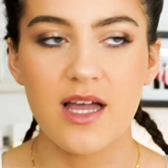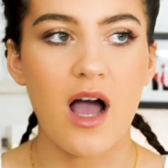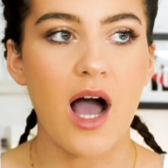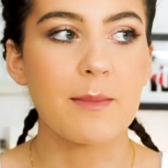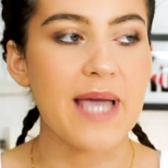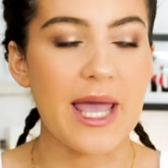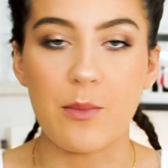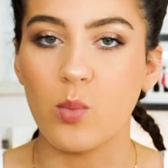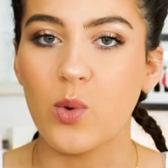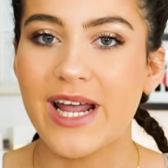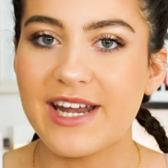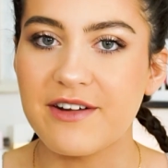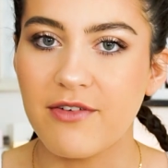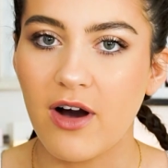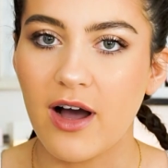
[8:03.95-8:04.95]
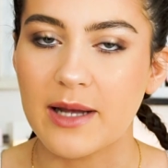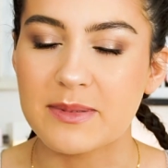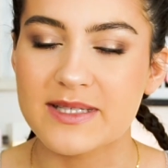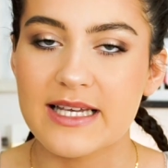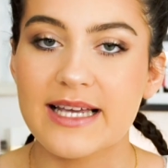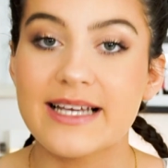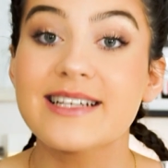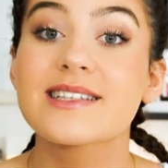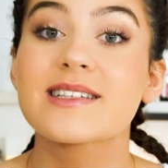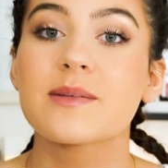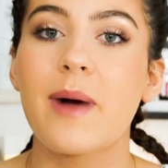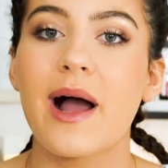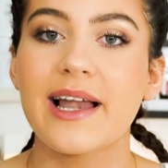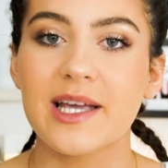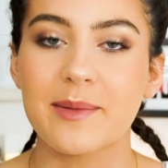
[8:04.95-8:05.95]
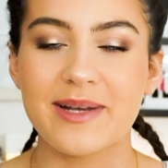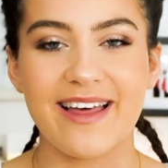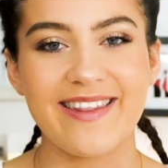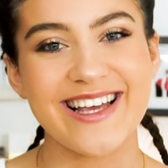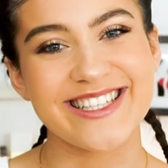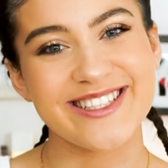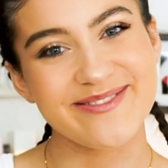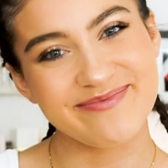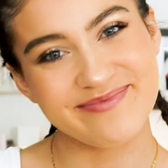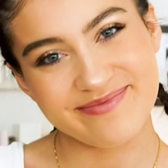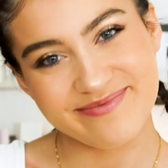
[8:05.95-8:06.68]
I'm getting weird vibes. He's smiling at me like this.